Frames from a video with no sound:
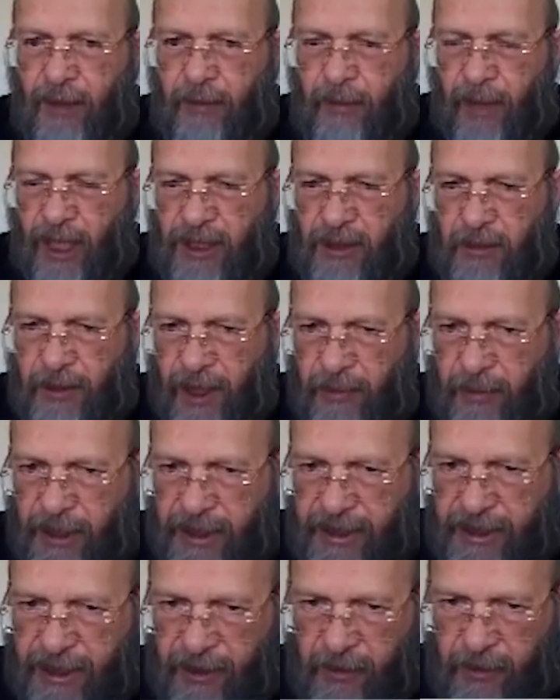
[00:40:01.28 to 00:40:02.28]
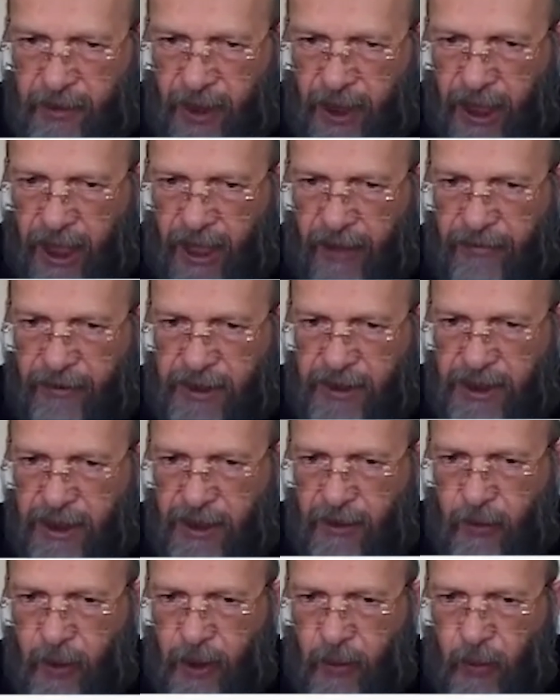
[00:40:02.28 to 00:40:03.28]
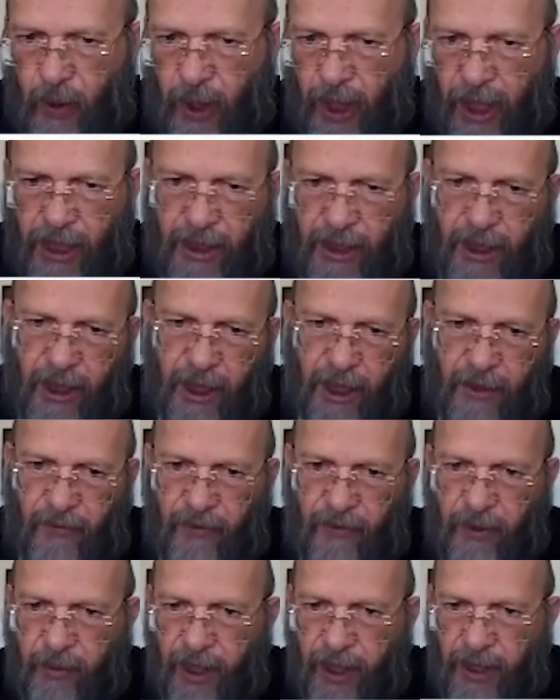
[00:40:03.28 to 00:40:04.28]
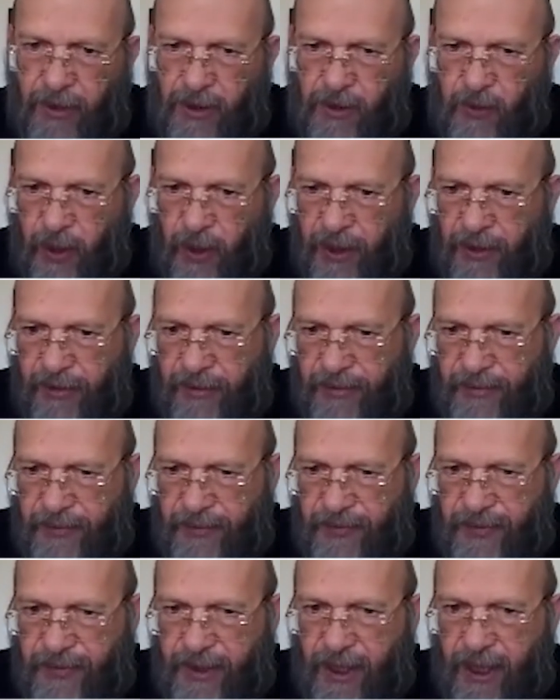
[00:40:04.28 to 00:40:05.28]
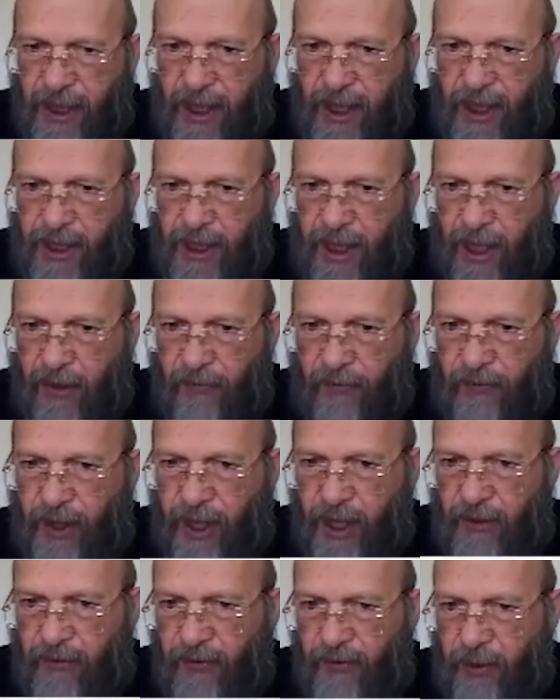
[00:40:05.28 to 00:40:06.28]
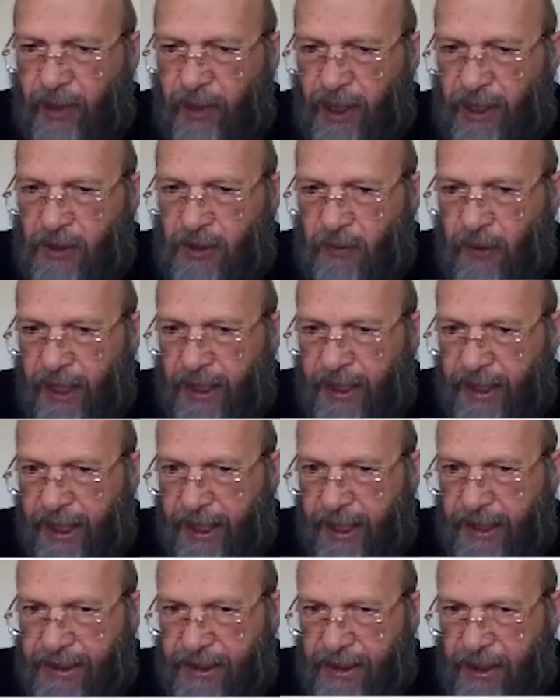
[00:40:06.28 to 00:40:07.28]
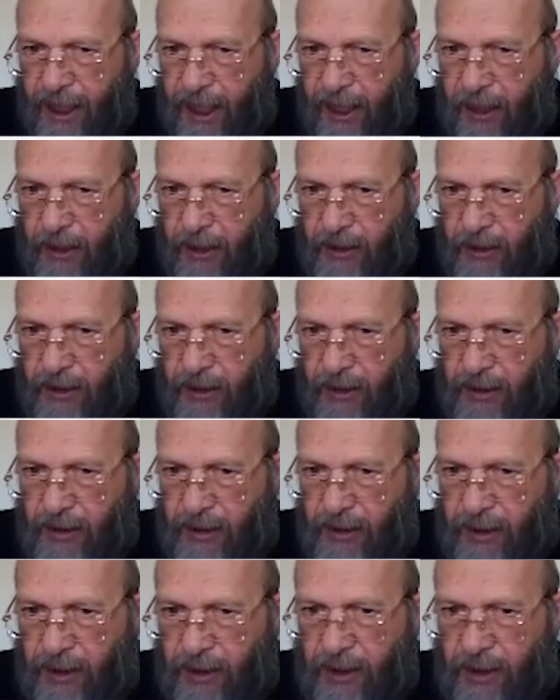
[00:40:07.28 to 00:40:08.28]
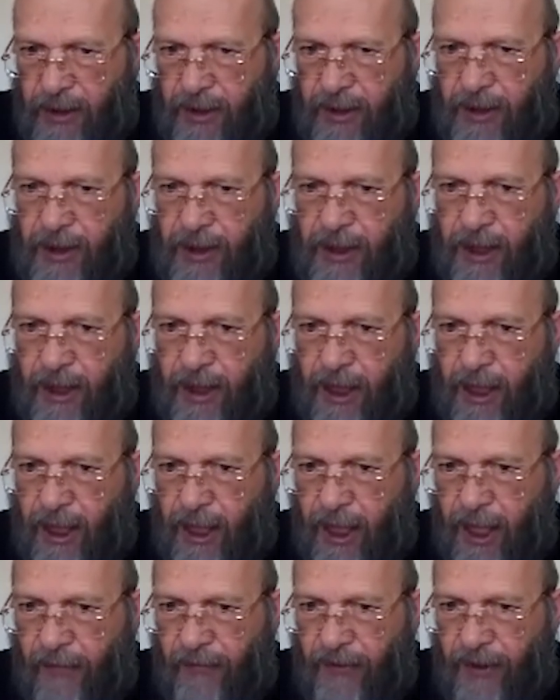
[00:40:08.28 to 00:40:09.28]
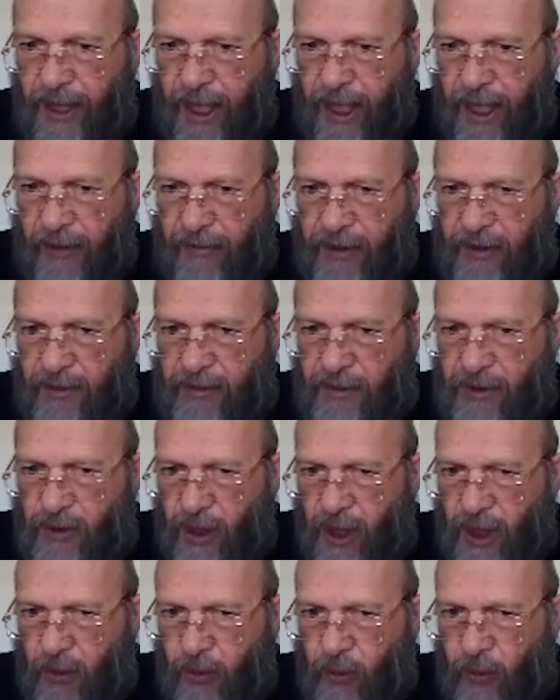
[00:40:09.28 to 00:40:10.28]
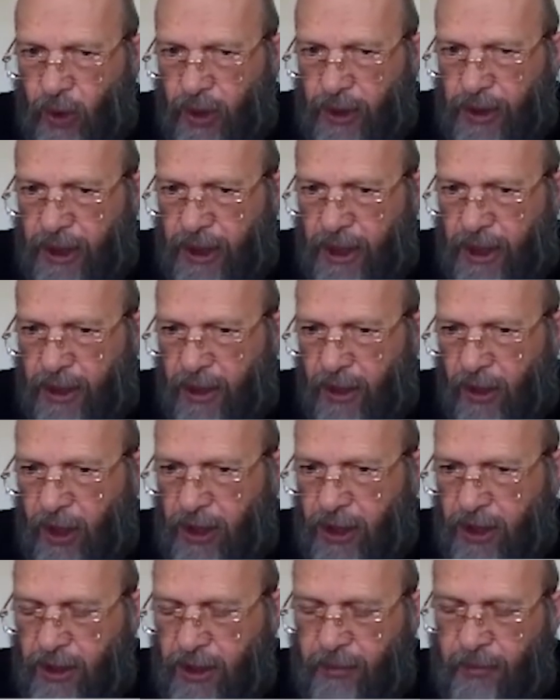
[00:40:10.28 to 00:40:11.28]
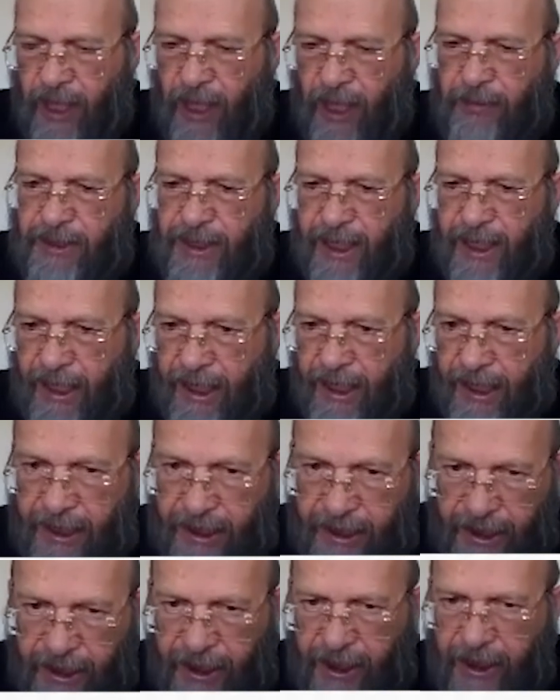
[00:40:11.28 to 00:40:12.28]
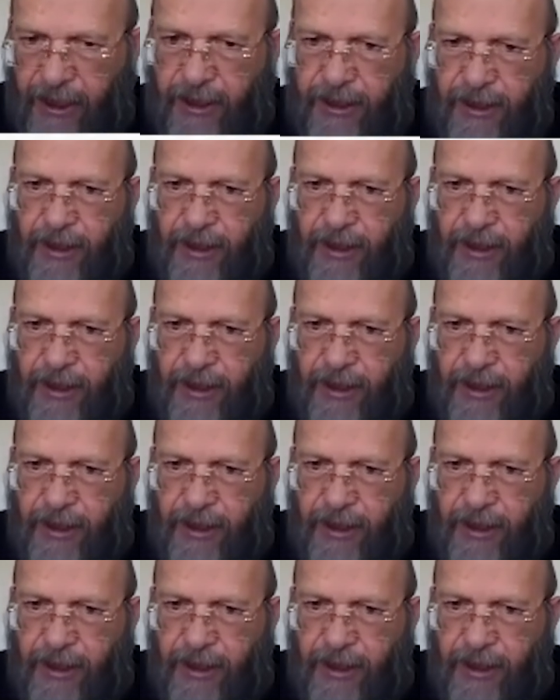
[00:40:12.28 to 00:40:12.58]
and multiply by half of sigma 1 and phi minus 1. Now phi and phi minus 1 cancel out. A half and a half gives you a quarter. All the maps are linear.